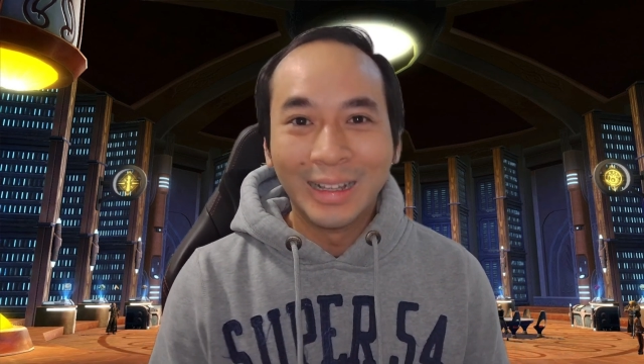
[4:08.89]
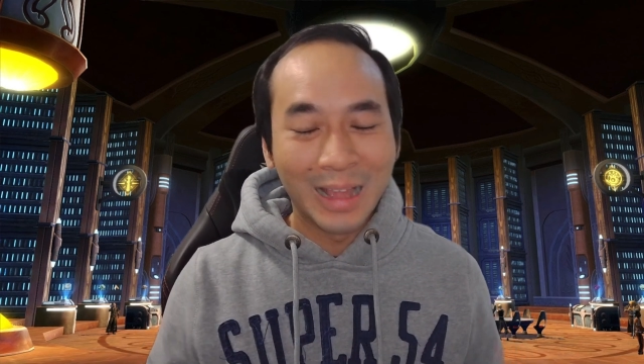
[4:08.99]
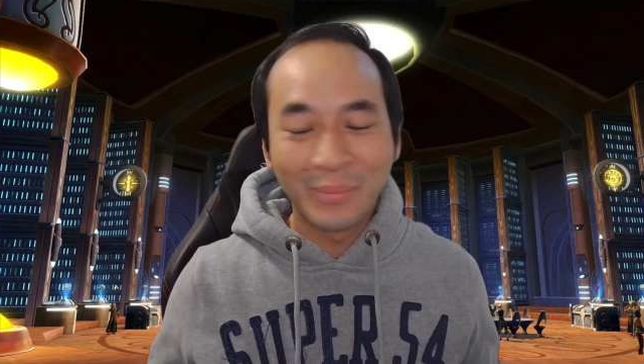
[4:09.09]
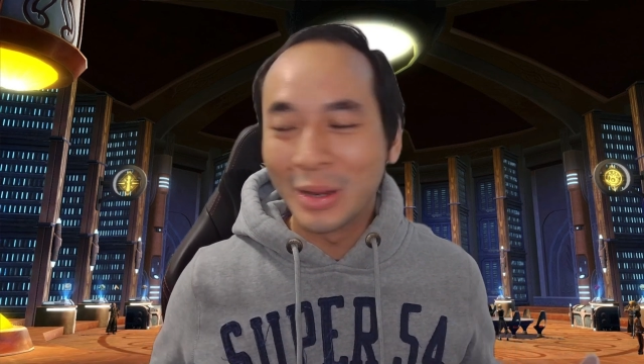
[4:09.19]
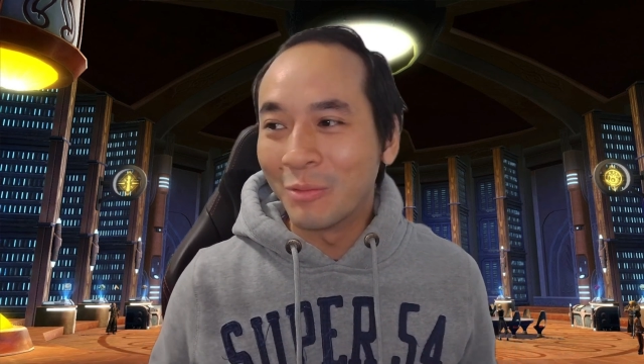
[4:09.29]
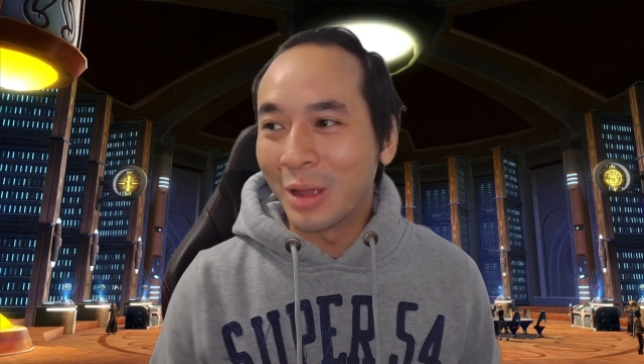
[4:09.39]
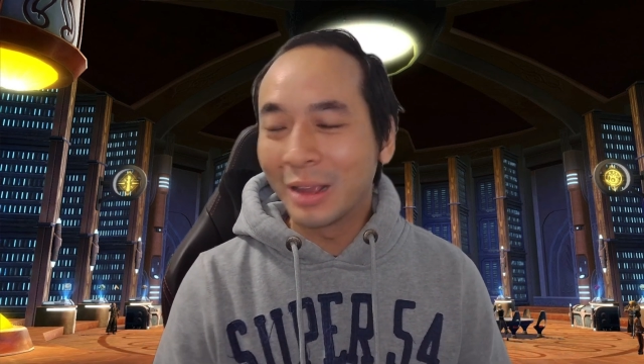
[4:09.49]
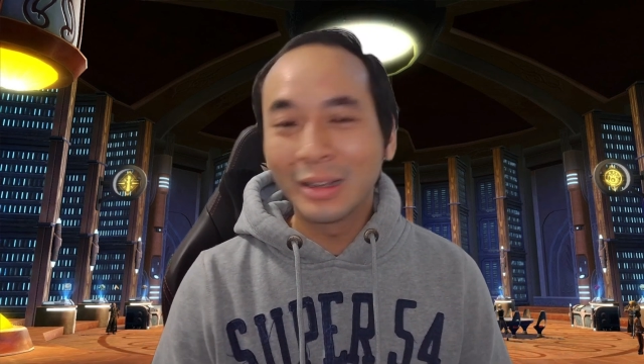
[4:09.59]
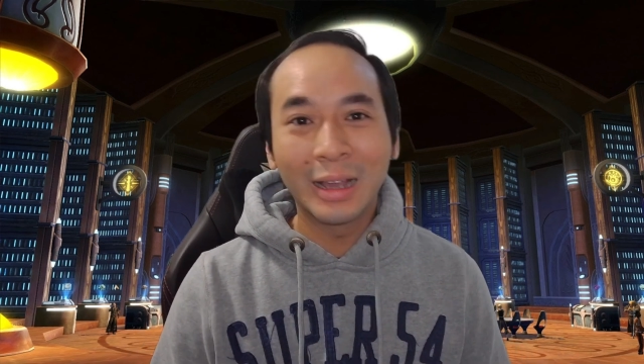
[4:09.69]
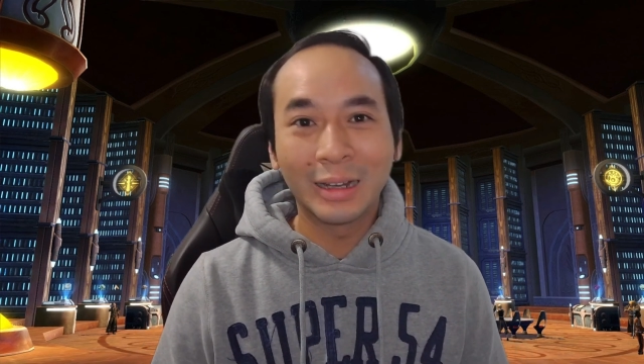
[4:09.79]
they've been
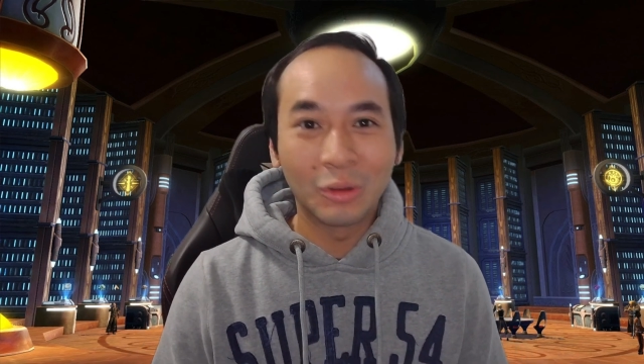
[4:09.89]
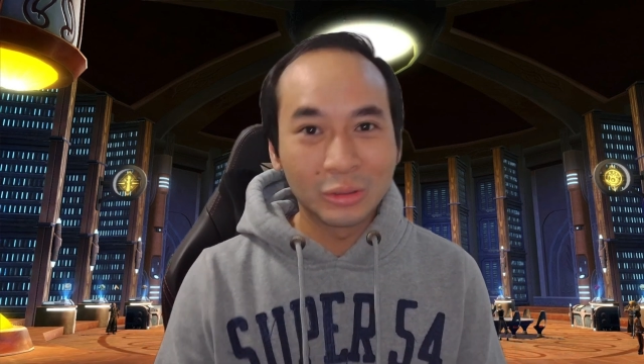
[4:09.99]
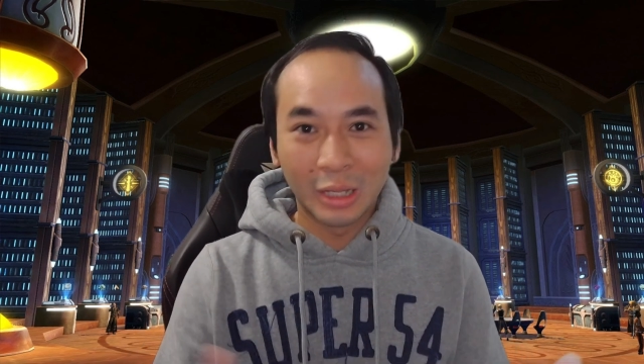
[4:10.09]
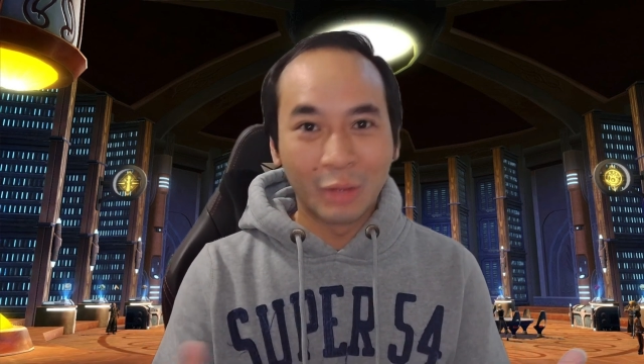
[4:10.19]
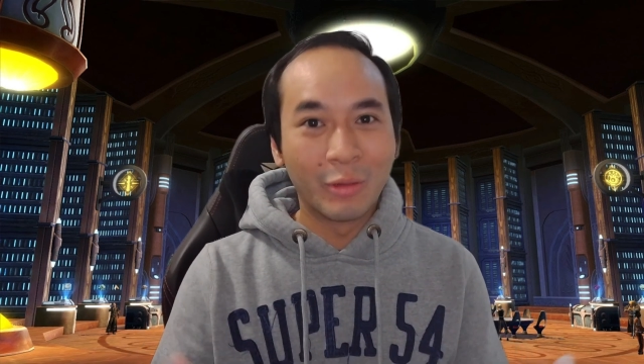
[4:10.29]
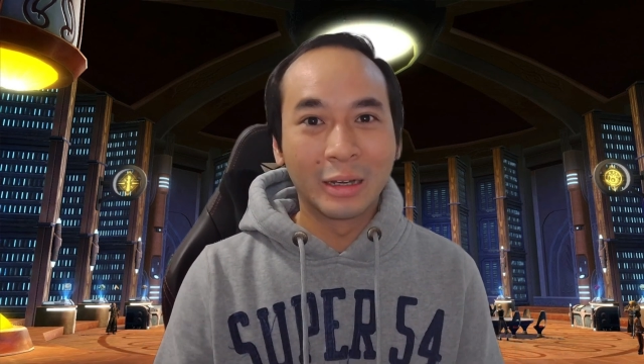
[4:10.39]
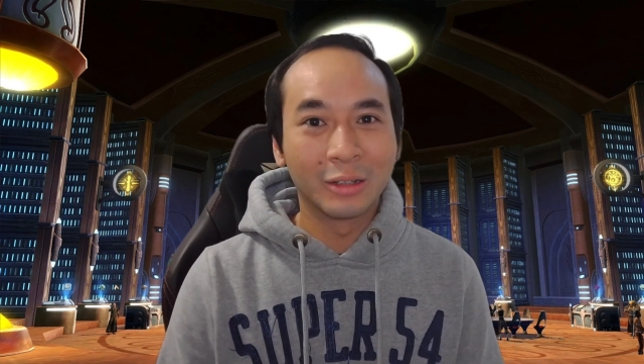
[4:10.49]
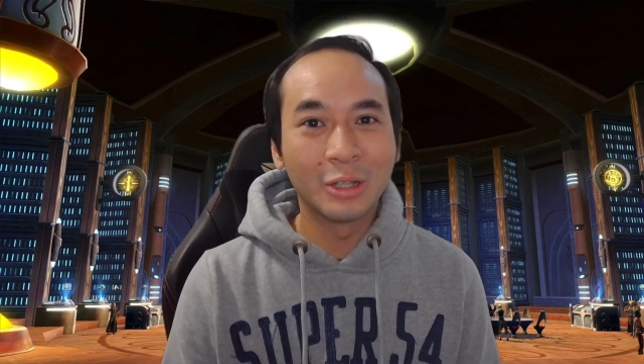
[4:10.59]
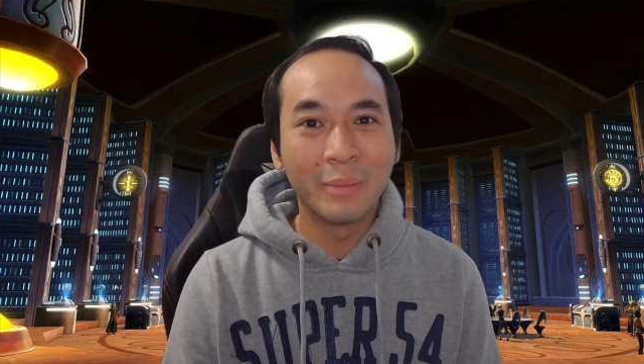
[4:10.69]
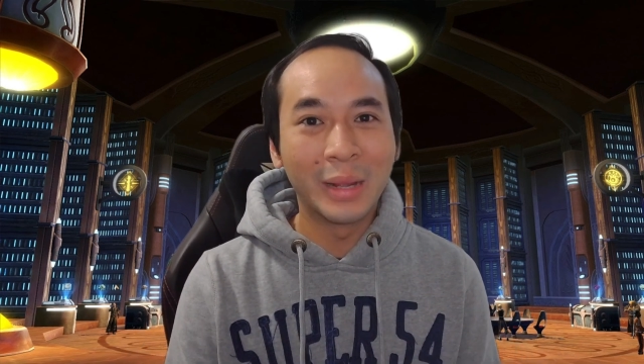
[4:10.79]
wearing it and also wearing
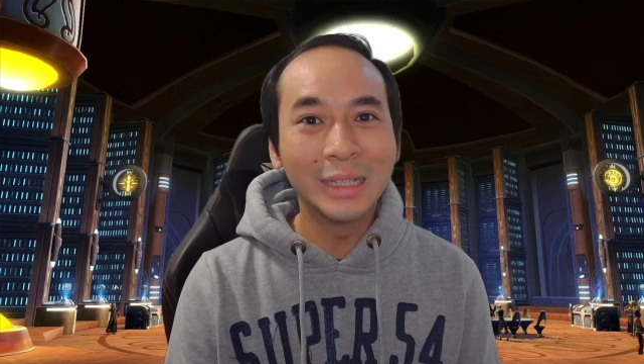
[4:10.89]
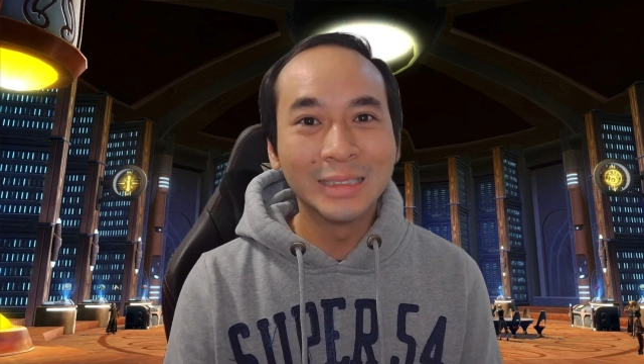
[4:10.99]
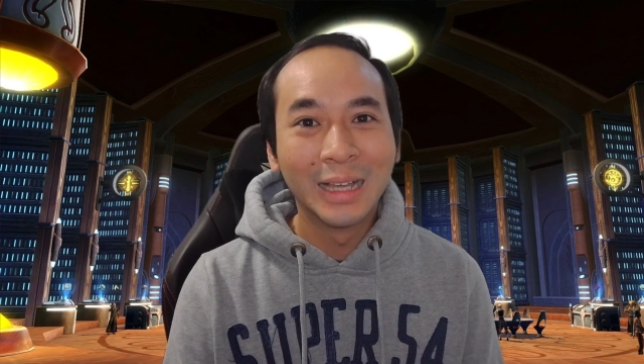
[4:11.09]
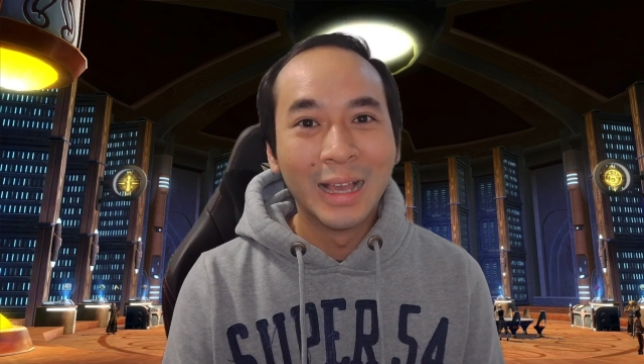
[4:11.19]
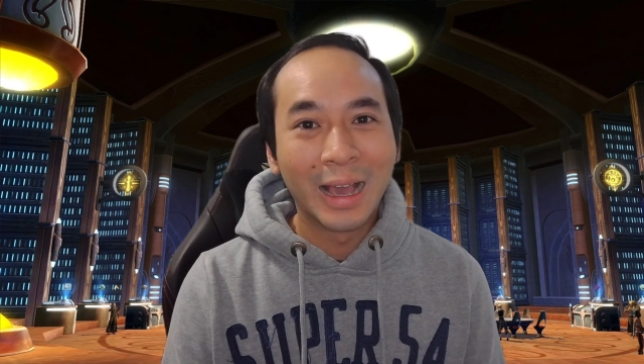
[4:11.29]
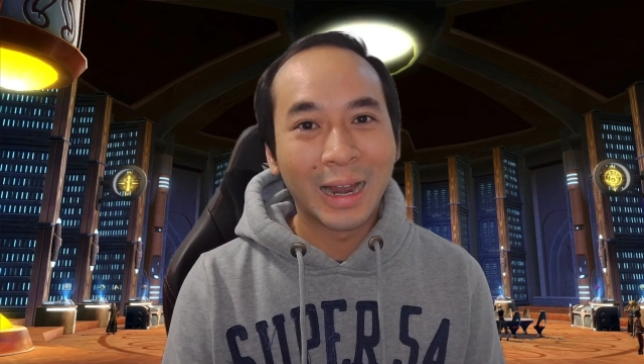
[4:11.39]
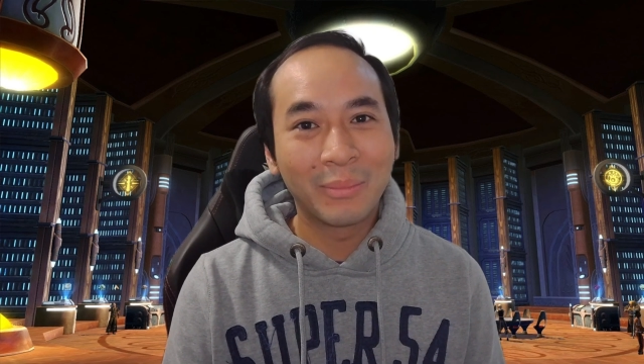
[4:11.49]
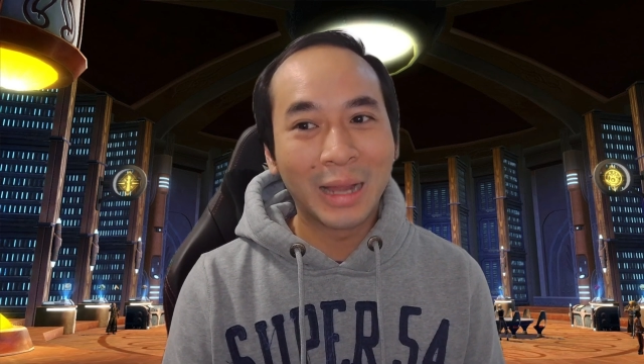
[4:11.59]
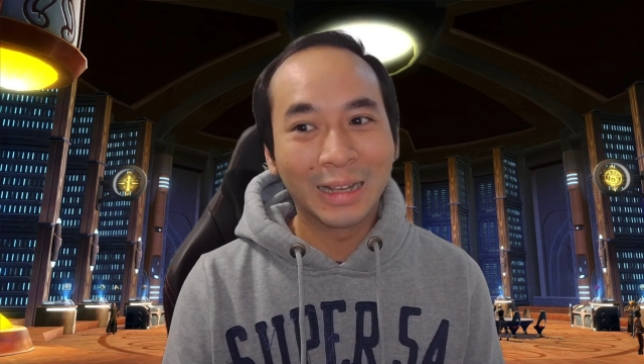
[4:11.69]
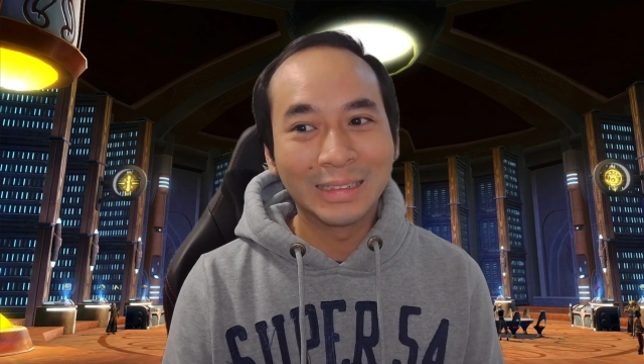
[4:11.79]
it to the beach. And
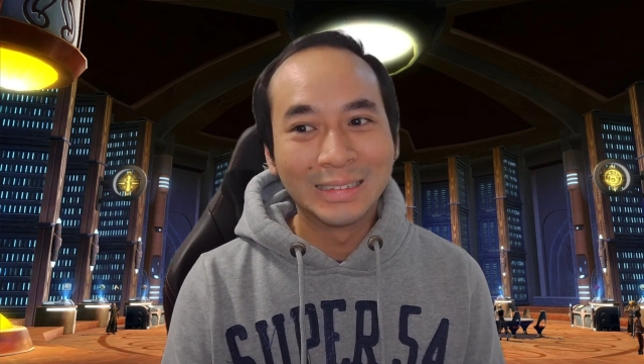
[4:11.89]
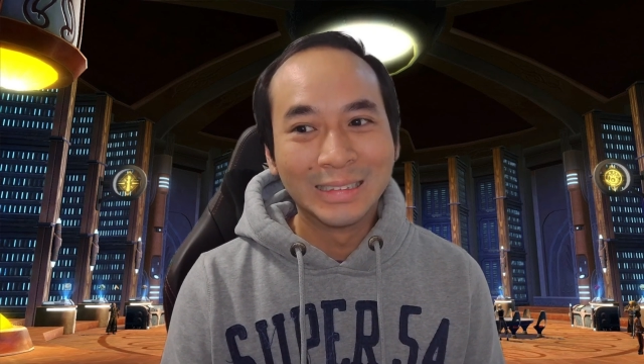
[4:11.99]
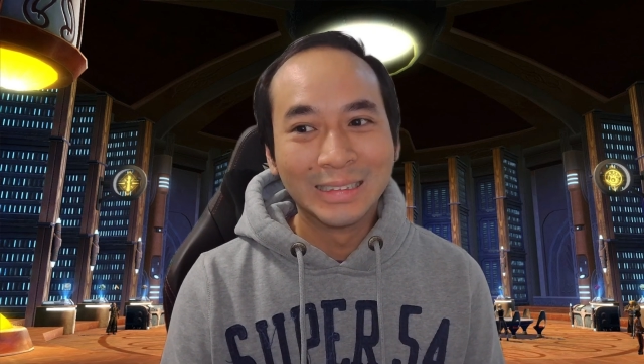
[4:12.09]
I'm like,